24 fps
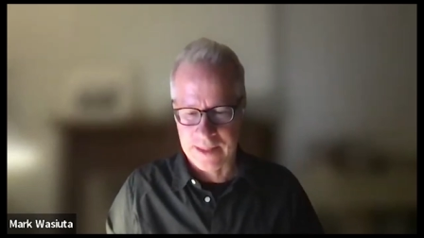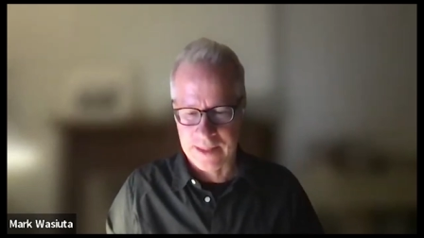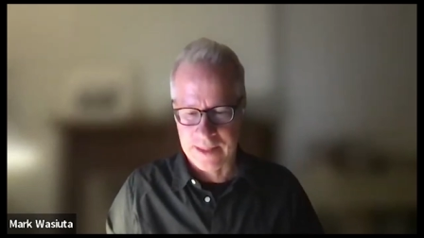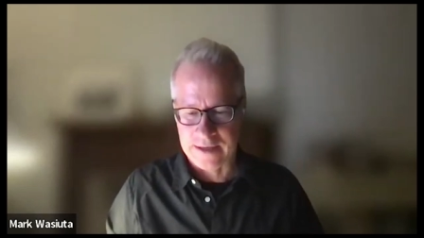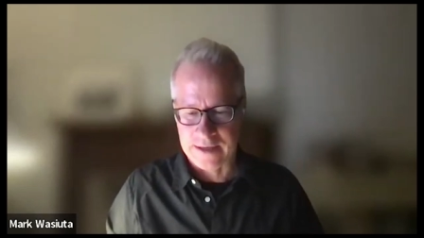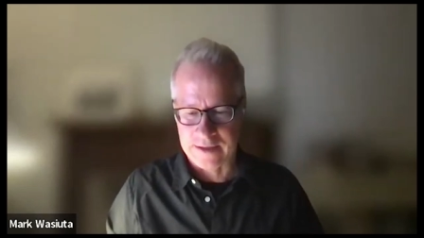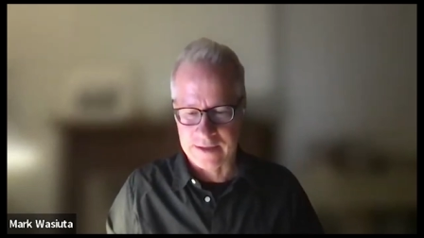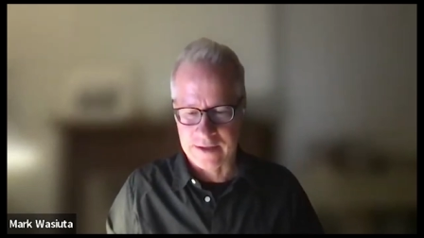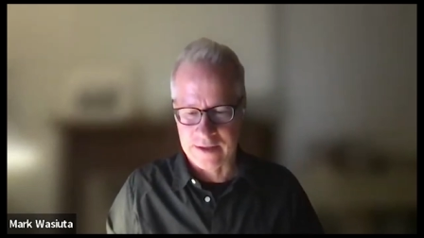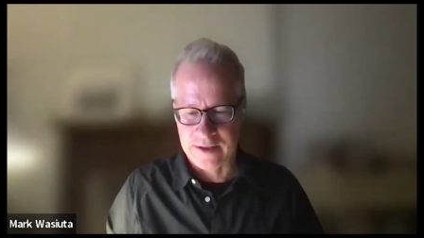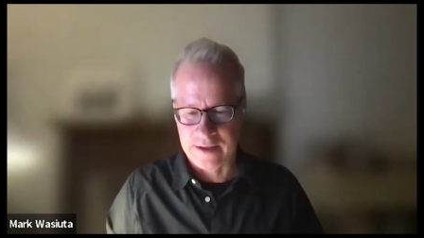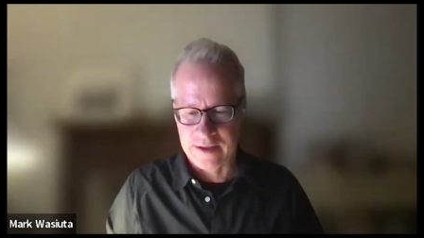
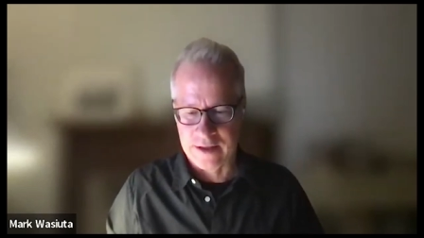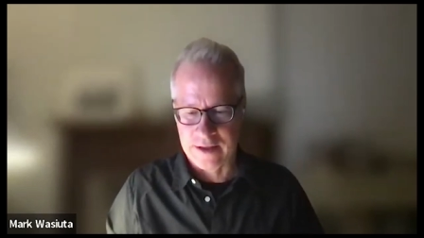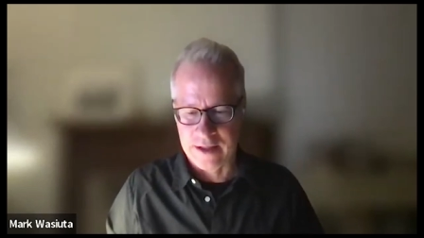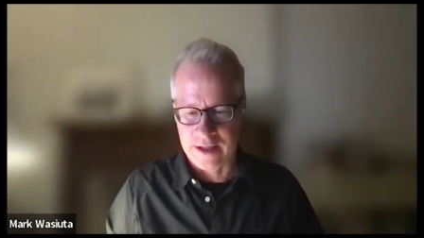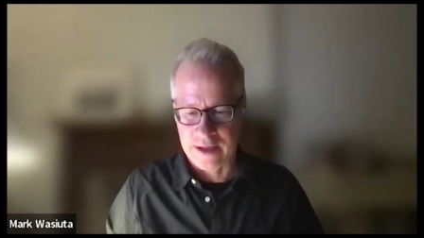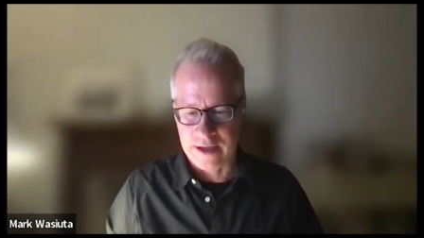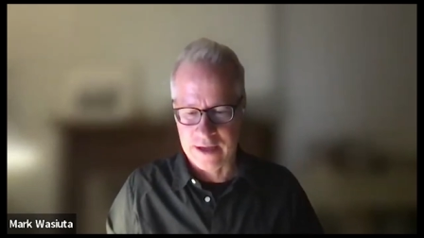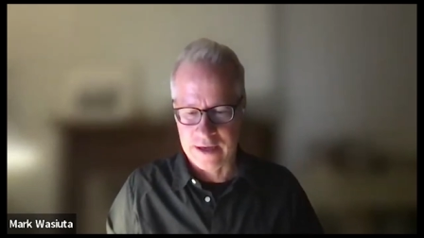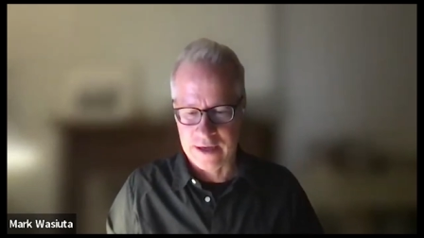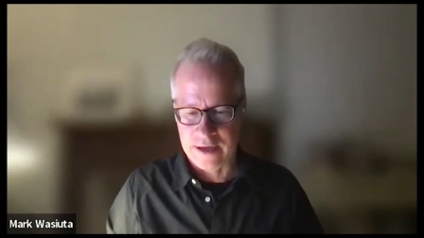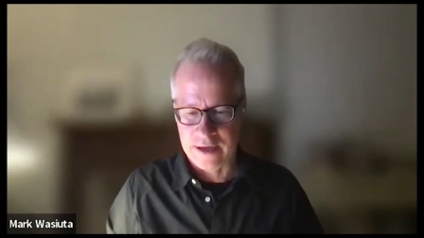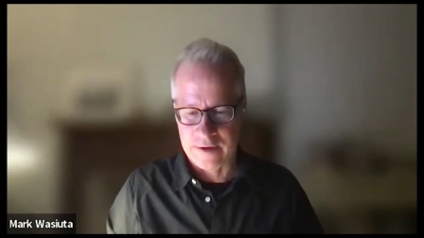that
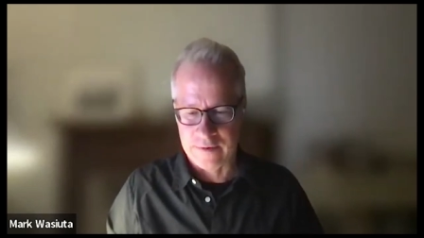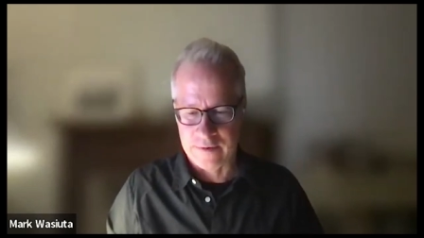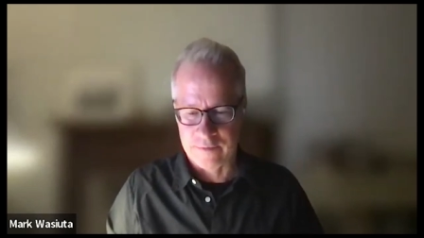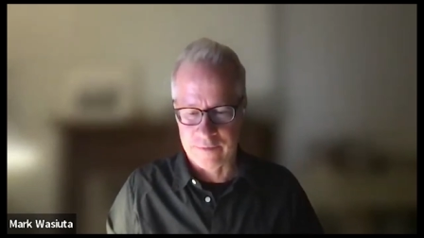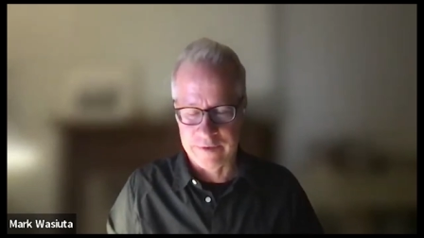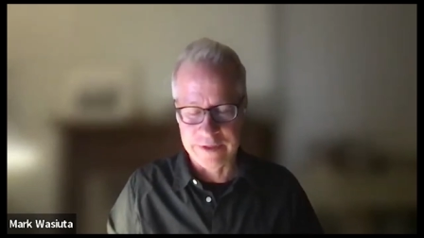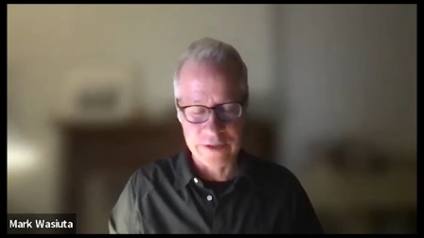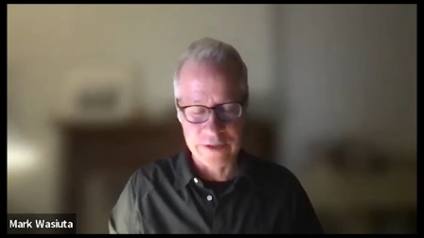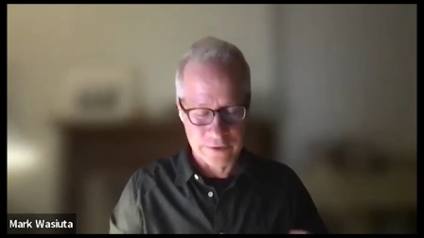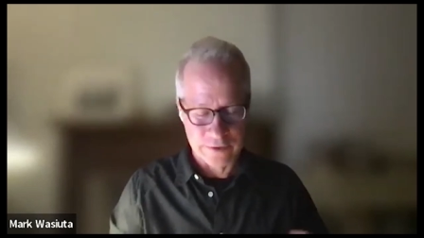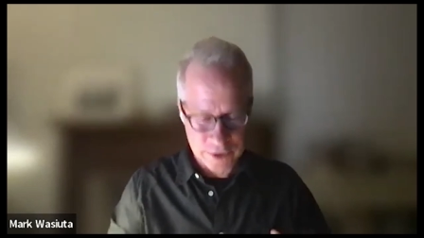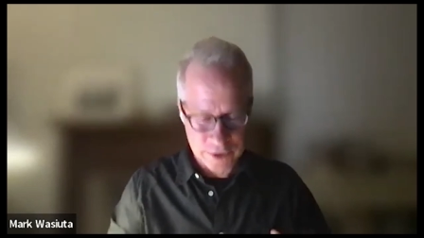the
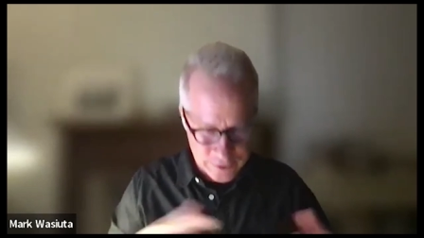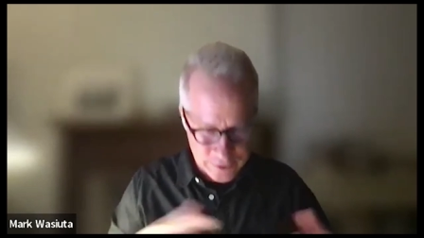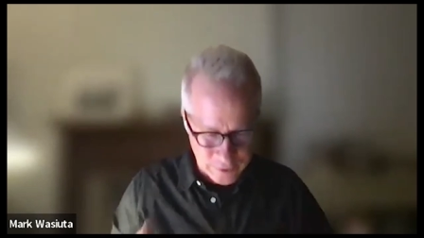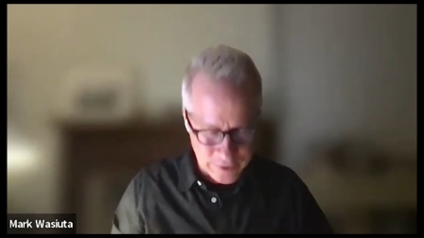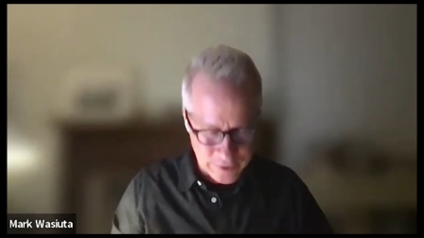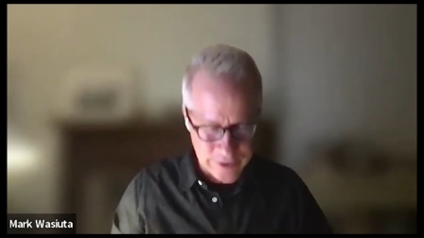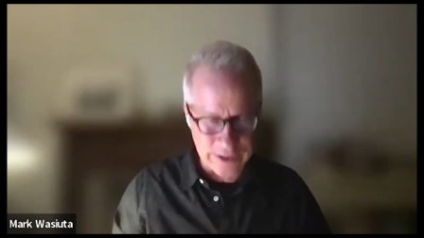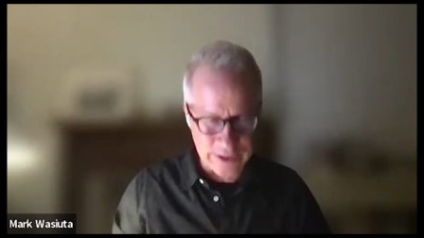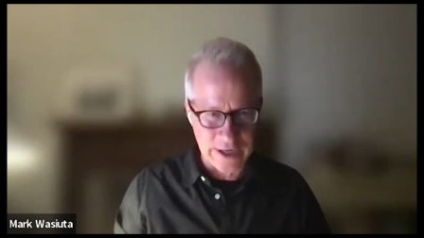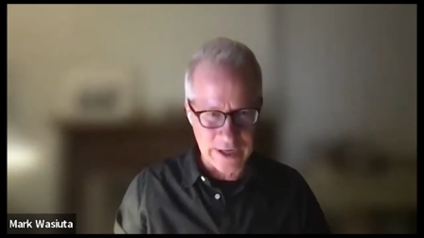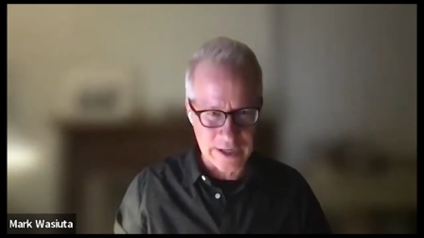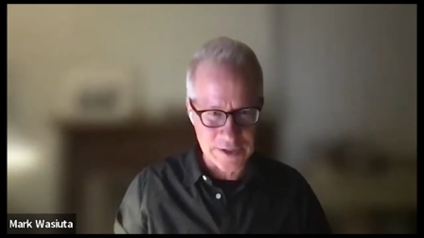research is
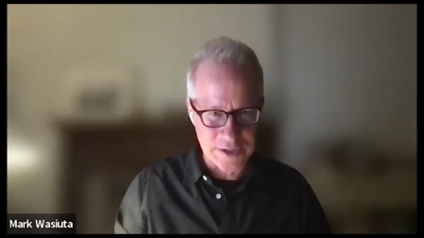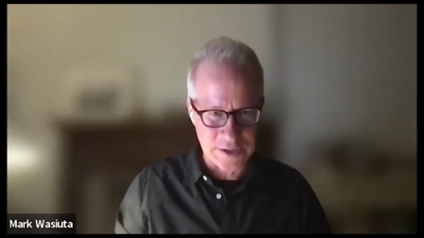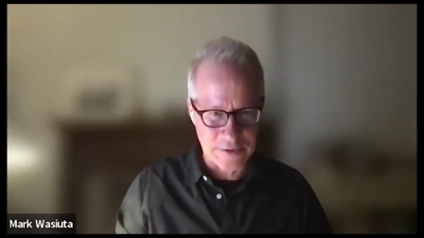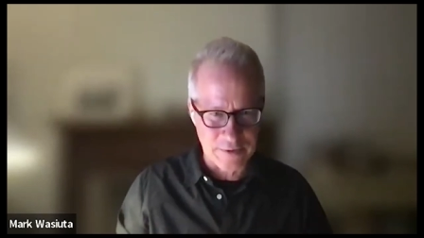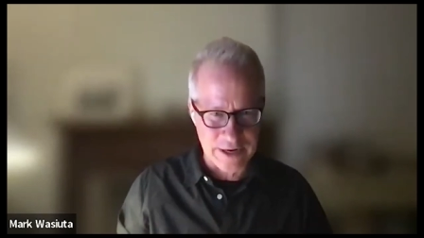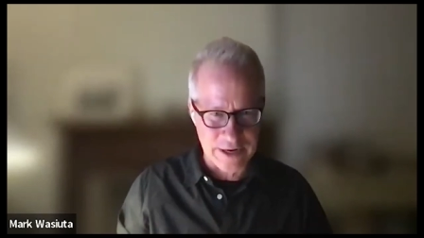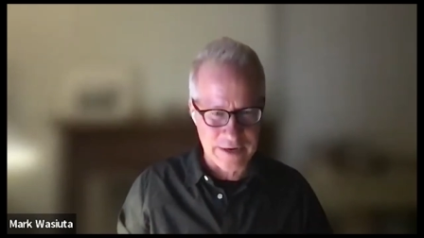organized